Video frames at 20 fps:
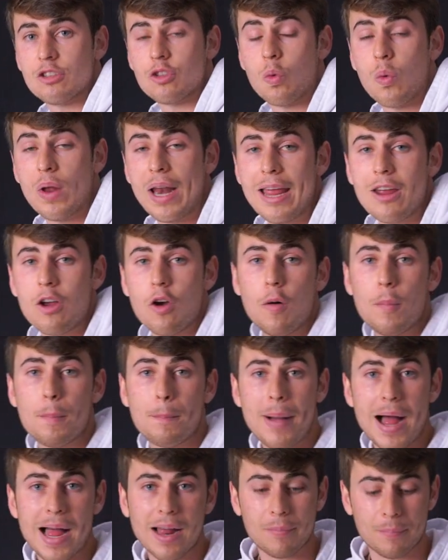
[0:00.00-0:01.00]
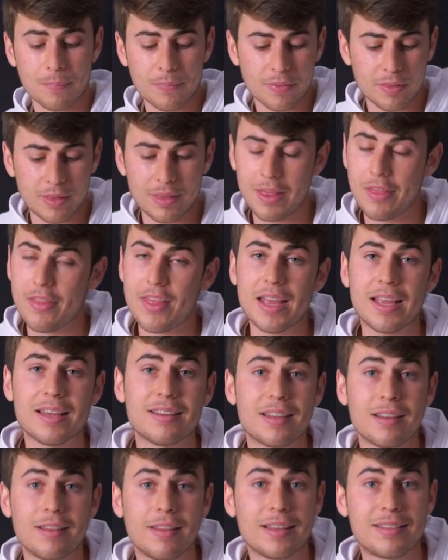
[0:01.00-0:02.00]
So when I come back, the deck
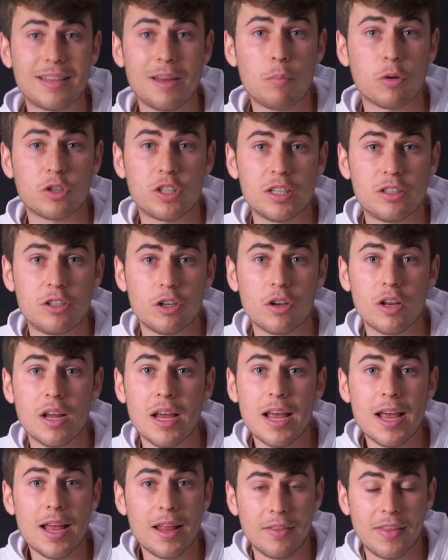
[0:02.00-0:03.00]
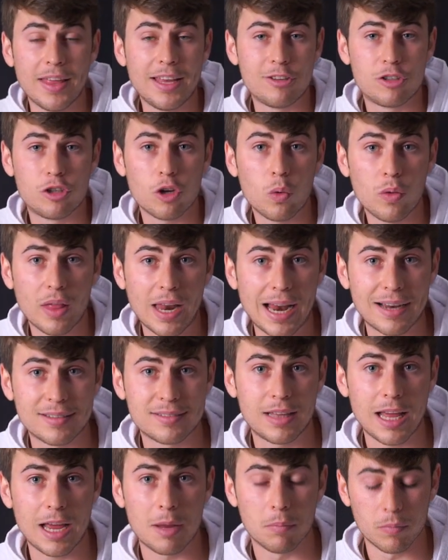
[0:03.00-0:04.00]
is in the same position they saw the
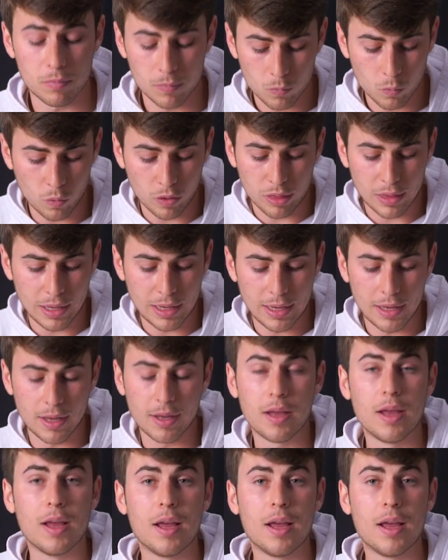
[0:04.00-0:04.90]
last time, with the